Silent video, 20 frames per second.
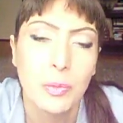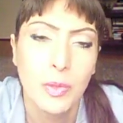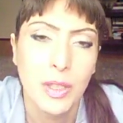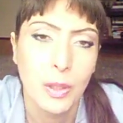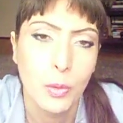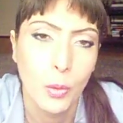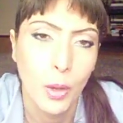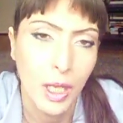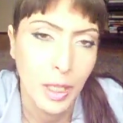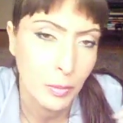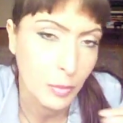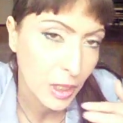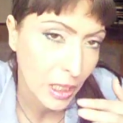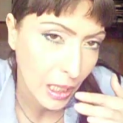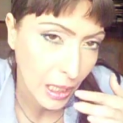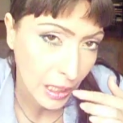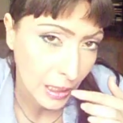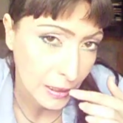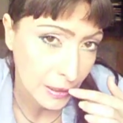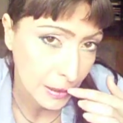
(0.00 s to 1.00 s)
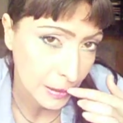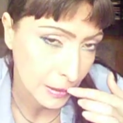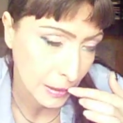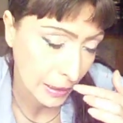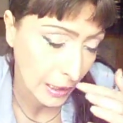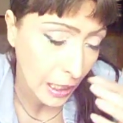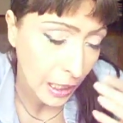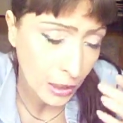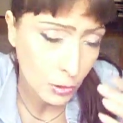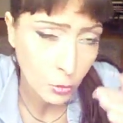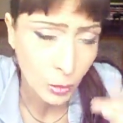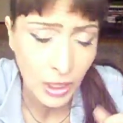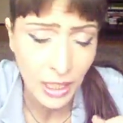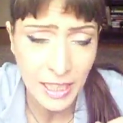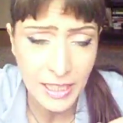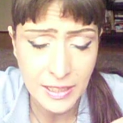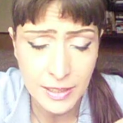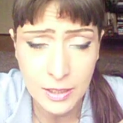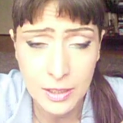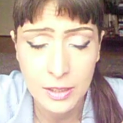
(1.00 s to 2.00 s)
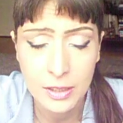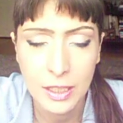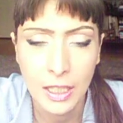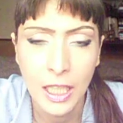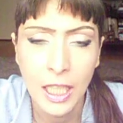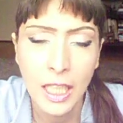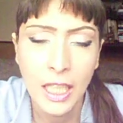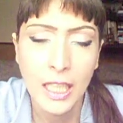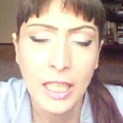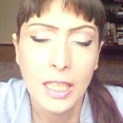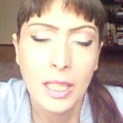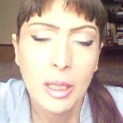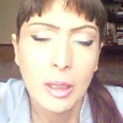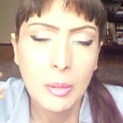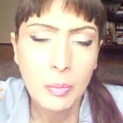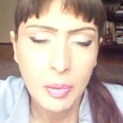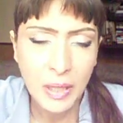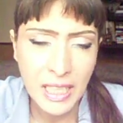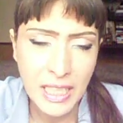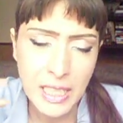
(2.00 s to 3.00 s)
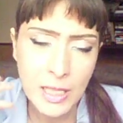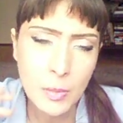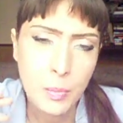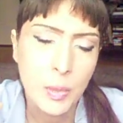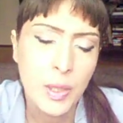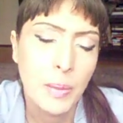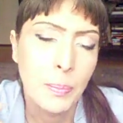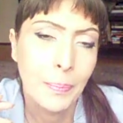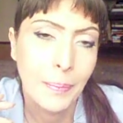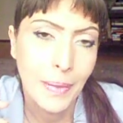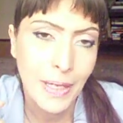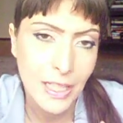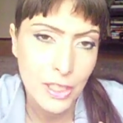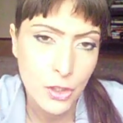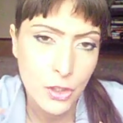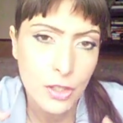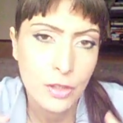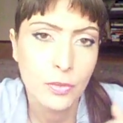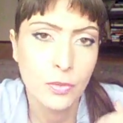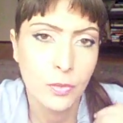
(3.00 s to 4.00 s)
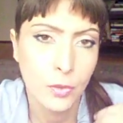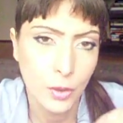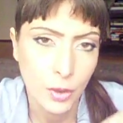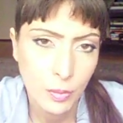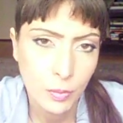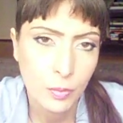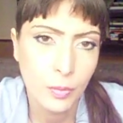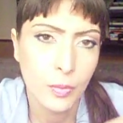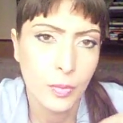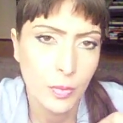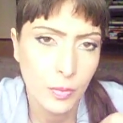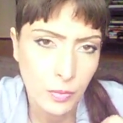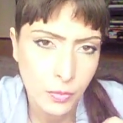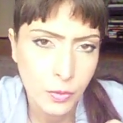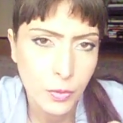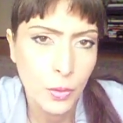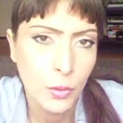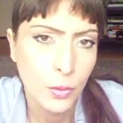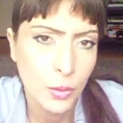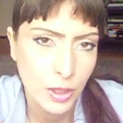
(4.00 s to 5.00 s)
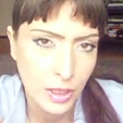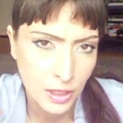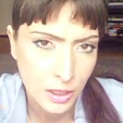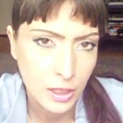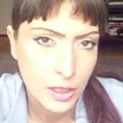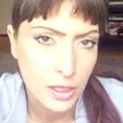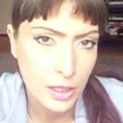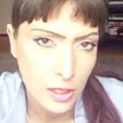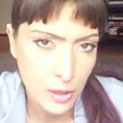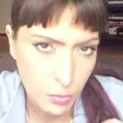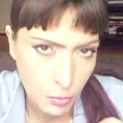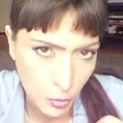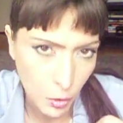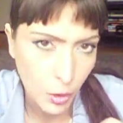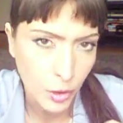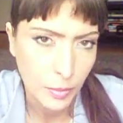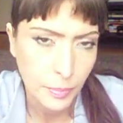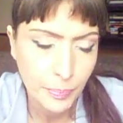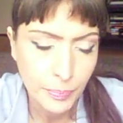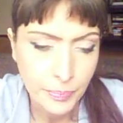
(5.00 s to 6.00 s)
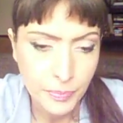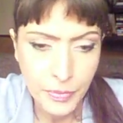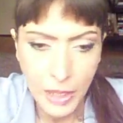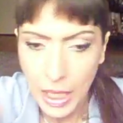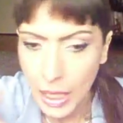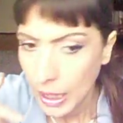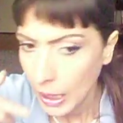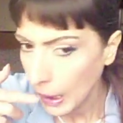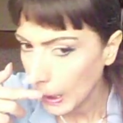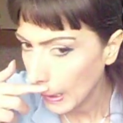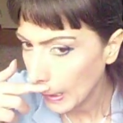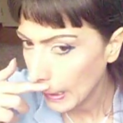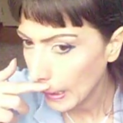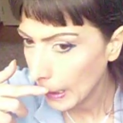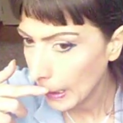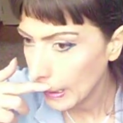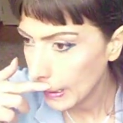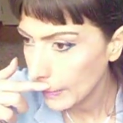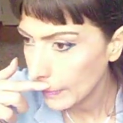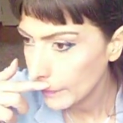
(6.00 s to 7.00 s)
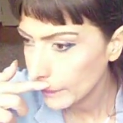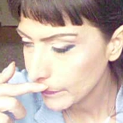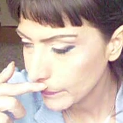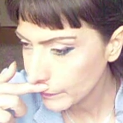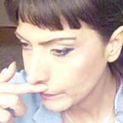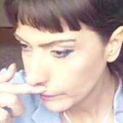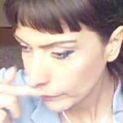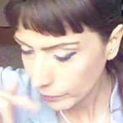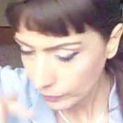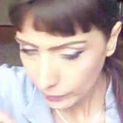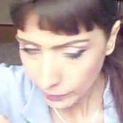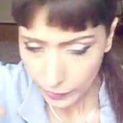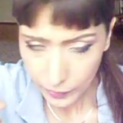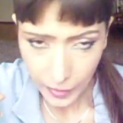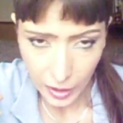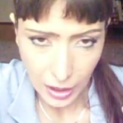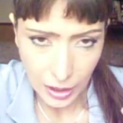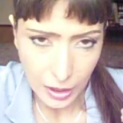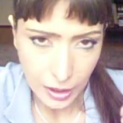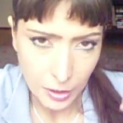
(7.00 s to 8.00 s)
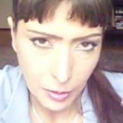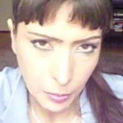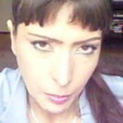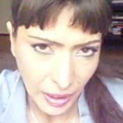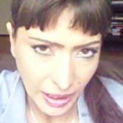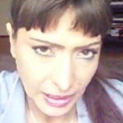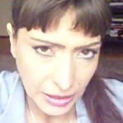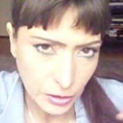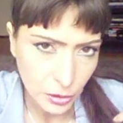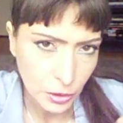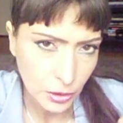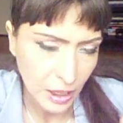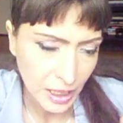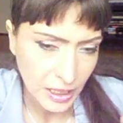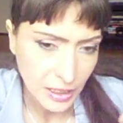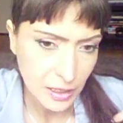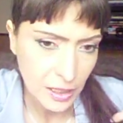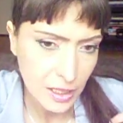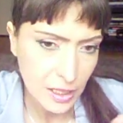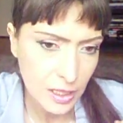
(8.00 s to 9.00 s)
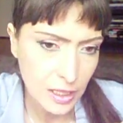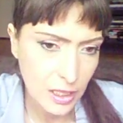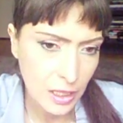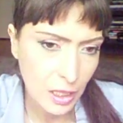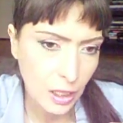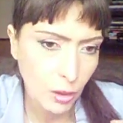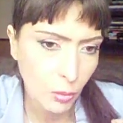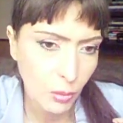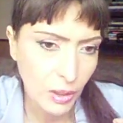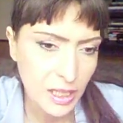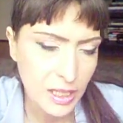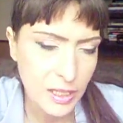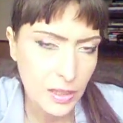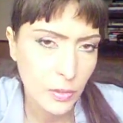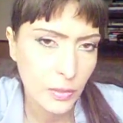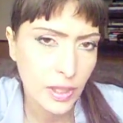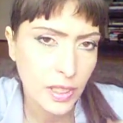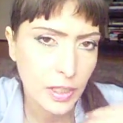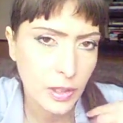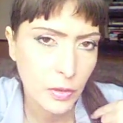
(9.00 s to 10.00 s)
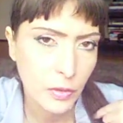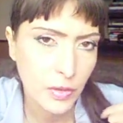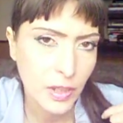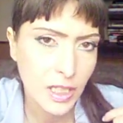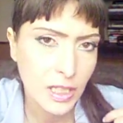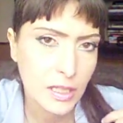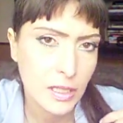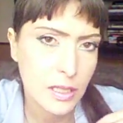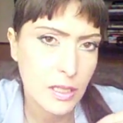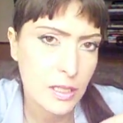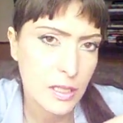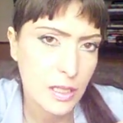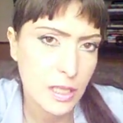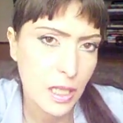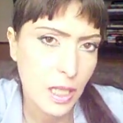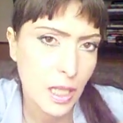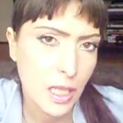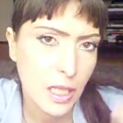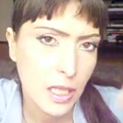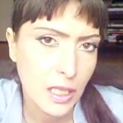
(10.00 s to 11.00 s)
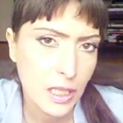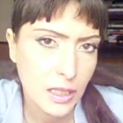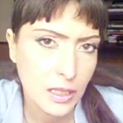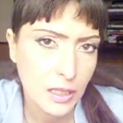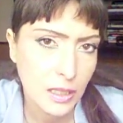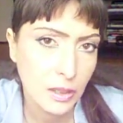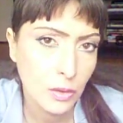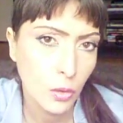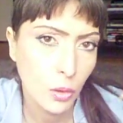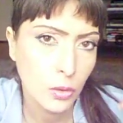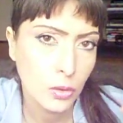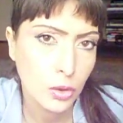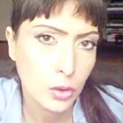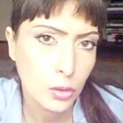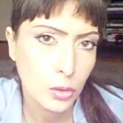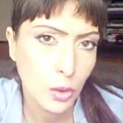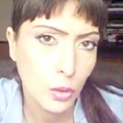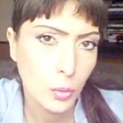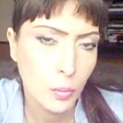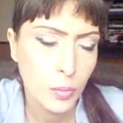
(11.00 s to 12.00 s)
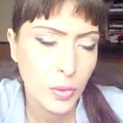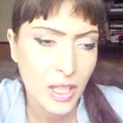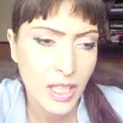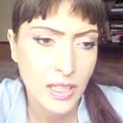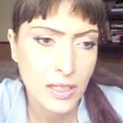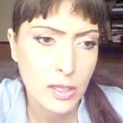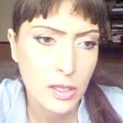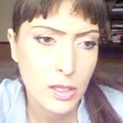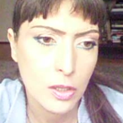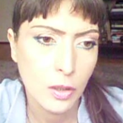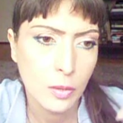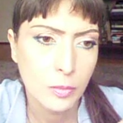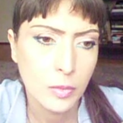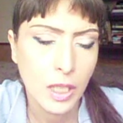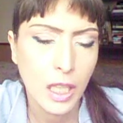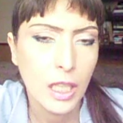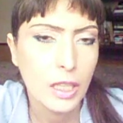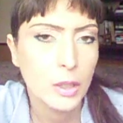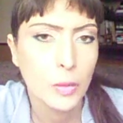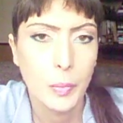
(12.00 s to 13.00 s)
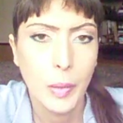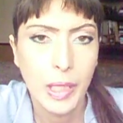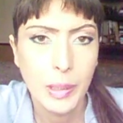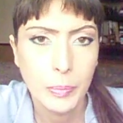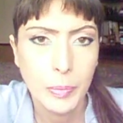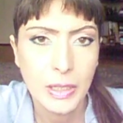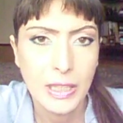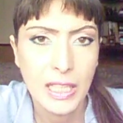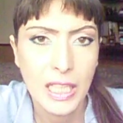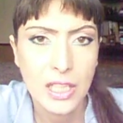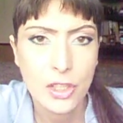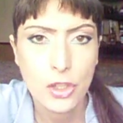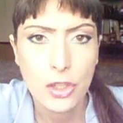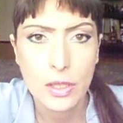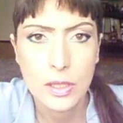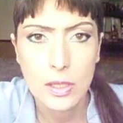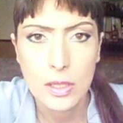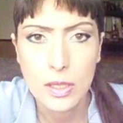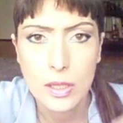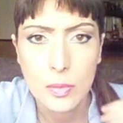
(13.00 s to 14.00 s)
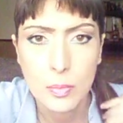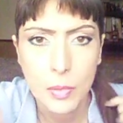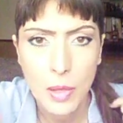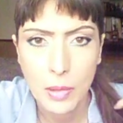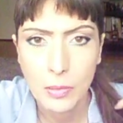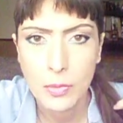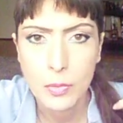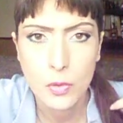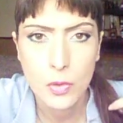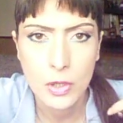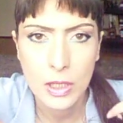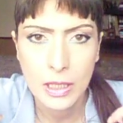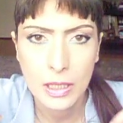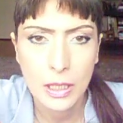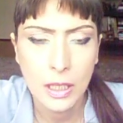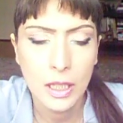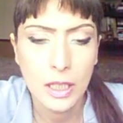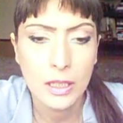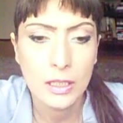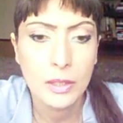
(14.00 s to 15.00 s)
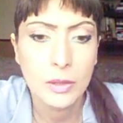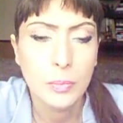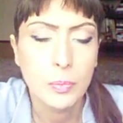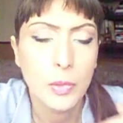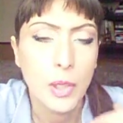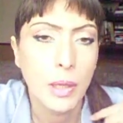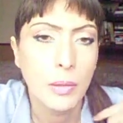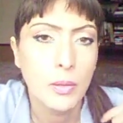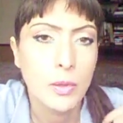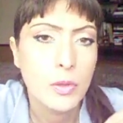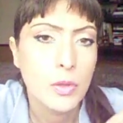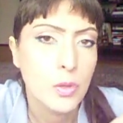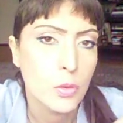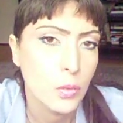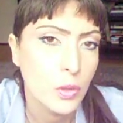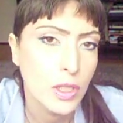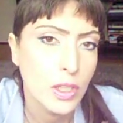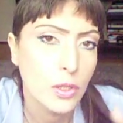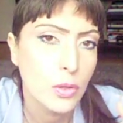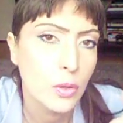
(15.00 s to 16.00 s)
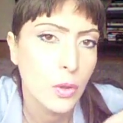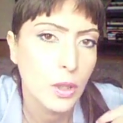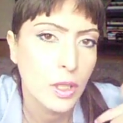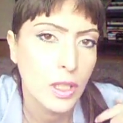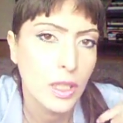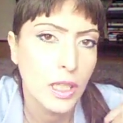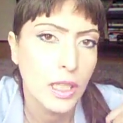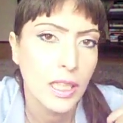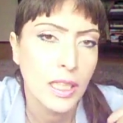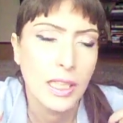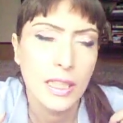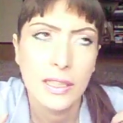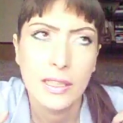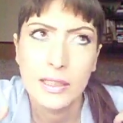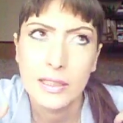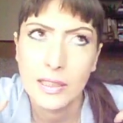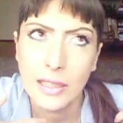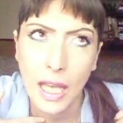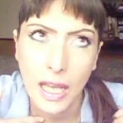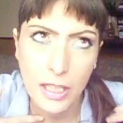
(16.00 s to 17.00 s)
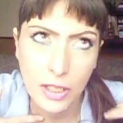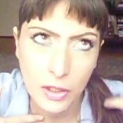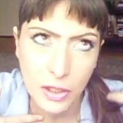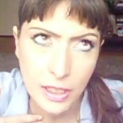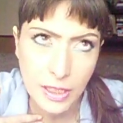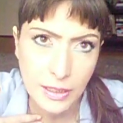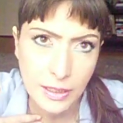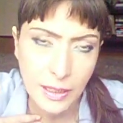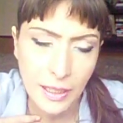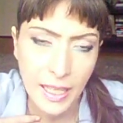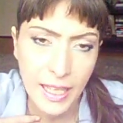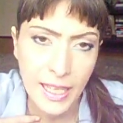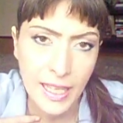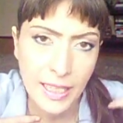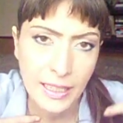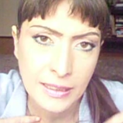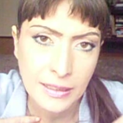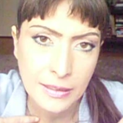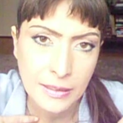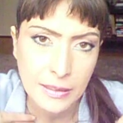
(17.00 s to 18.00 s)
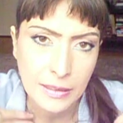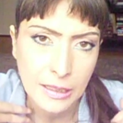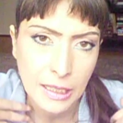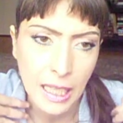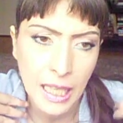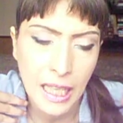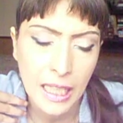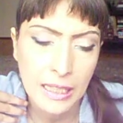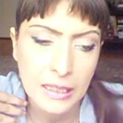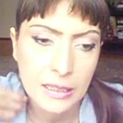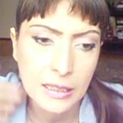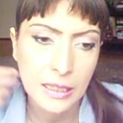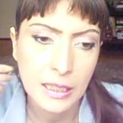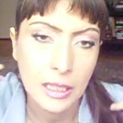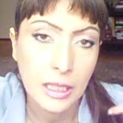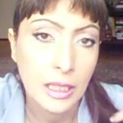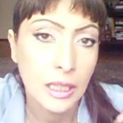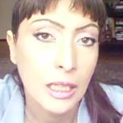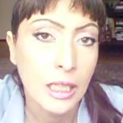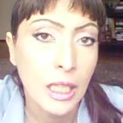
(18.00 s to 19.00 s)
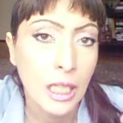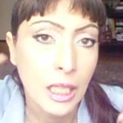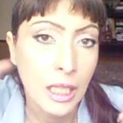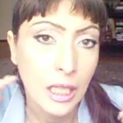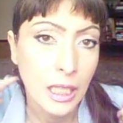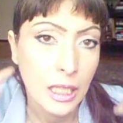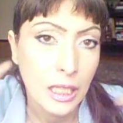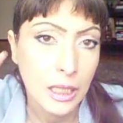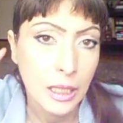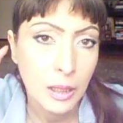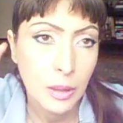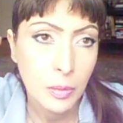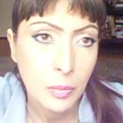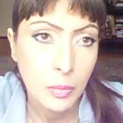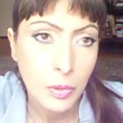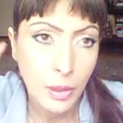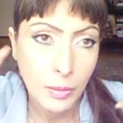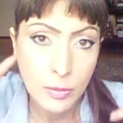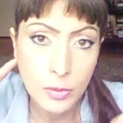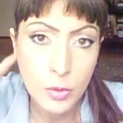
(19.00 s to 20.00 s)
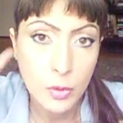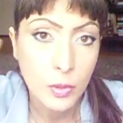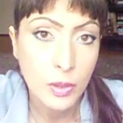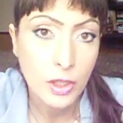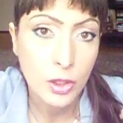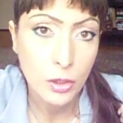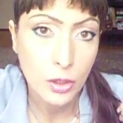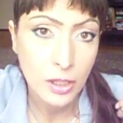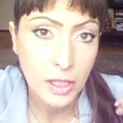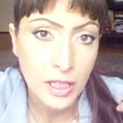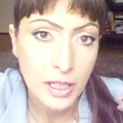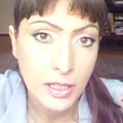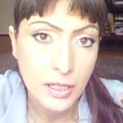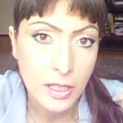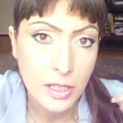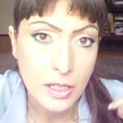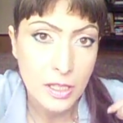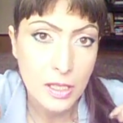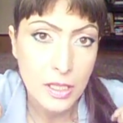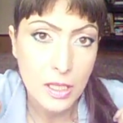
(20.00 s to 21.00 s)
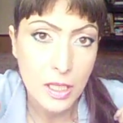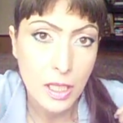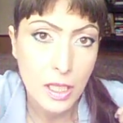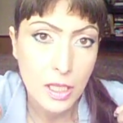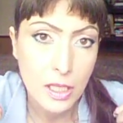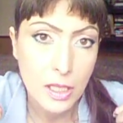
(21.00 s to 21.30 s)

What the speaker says: me, why me? And the God will answer, please be patient for few years more. Uh, Planet Uranus, when squaring Venus, it can also bring some heart palpitations, problems with heart, problems with your thyroid gland, and problems with your kidneys.